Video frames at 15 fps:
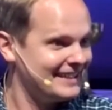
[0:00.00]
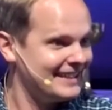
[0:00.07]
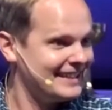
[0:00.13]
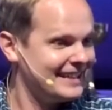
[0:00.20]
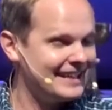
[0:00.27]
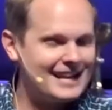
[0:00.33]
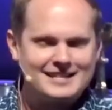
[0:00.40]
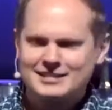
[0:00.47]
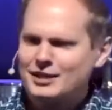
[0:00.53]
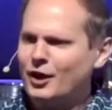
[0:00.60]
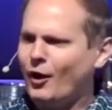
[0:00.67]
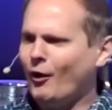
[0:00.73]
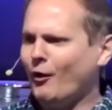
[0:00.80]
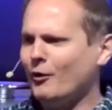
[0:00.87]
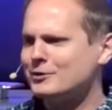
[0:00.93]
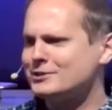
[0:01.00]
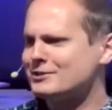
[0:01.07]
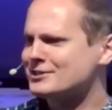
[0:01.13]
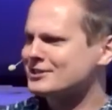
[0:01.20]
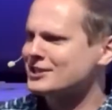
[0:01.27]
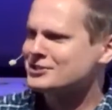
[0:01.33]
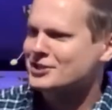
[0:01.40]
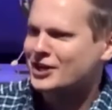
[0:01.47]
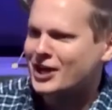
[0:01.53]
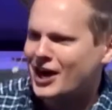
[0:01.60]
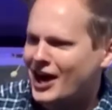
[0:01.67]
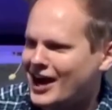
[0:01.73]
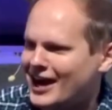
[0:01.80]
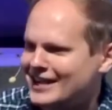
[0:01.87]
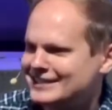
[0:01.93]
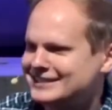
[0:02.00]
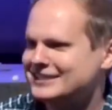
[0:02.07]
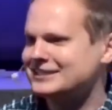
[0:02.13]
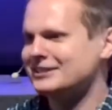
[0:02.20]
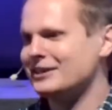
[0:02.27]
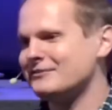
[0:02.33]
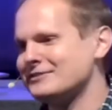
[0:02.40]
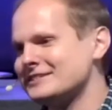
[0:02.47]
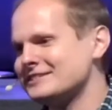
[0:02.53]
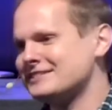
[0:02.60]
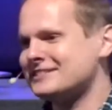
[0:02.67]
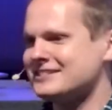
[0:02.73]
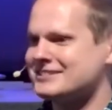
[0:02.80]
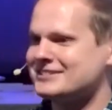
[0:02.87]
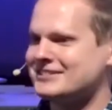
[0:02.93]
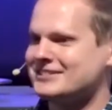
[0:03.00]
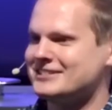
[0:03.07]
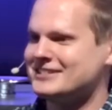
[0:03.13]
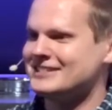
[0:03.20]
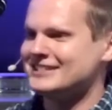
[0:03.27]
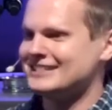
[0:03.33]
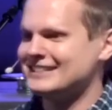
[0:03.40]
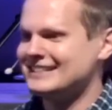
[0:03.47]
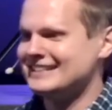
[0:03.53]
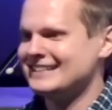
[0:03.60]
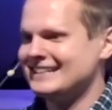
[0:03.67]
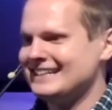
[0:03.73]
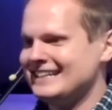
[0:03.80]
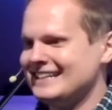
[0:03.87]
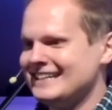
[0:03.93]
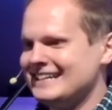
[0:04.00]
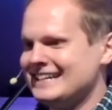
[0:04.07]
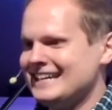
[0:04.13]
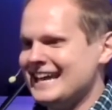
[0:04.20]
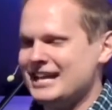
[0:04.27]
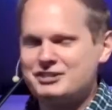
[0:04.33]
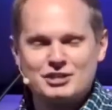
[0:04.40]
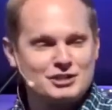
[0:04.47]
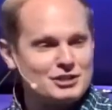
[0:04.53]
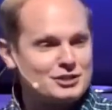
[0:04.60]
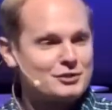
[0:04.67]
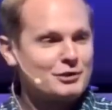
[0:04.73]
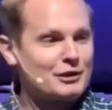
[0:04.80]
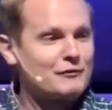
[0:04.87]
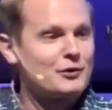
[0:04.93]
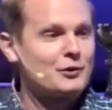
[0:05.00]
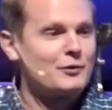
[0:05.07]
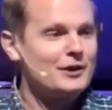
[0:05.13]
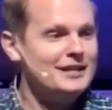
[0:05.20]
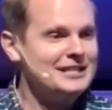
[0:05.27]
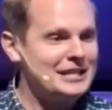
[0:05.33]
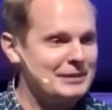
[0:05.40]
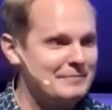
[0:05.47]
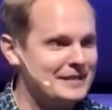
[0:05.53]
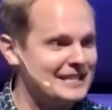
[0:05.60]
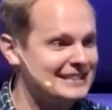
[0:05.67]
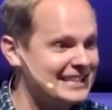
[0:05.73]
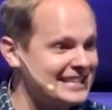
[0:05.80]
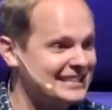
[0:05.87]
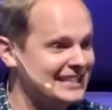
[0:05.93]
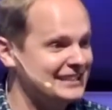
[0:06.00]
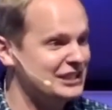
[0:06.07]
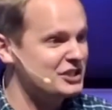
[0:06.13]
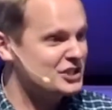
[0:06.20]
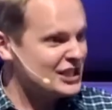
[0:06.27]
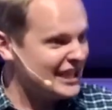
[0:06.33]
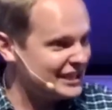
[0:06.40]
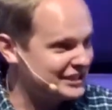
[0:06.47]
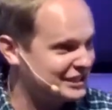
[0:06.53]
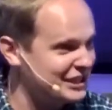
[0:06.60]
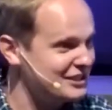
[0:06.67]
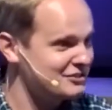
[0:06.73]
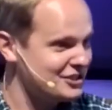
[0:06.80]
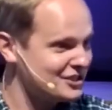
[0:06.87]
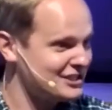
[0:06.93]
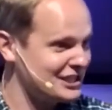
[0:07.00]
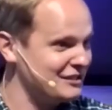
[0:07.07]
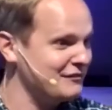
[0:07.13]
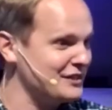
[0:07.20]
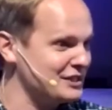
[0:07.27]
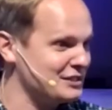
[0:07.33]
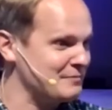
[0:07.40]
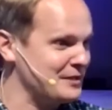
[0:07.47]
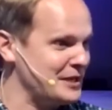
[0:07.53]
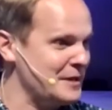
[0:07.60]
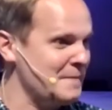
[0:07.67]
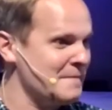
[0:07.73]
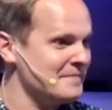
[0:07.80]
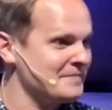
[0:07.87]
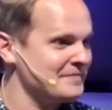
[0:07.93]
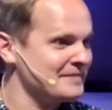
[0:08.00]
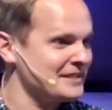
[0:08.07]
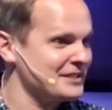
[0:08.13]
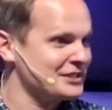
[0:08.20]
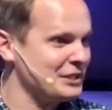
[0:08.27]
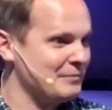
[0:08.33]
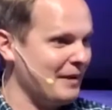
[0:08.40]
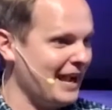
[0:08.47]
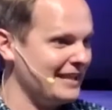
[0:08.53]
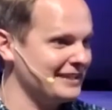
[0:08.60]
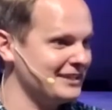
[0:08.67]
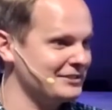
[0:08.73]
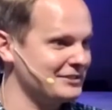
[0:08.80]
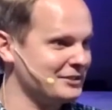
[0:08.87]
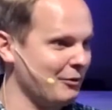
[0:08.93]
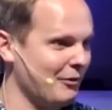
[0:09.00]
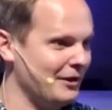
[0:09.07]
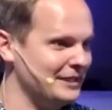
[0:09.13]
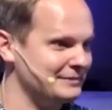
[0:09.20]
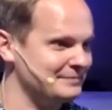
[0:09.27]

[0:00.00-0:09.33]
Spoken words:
And I said, oh, you're such a kind and loving sister. And she just sort of grinned at me, thinking that she had just convinced me to buy another toy.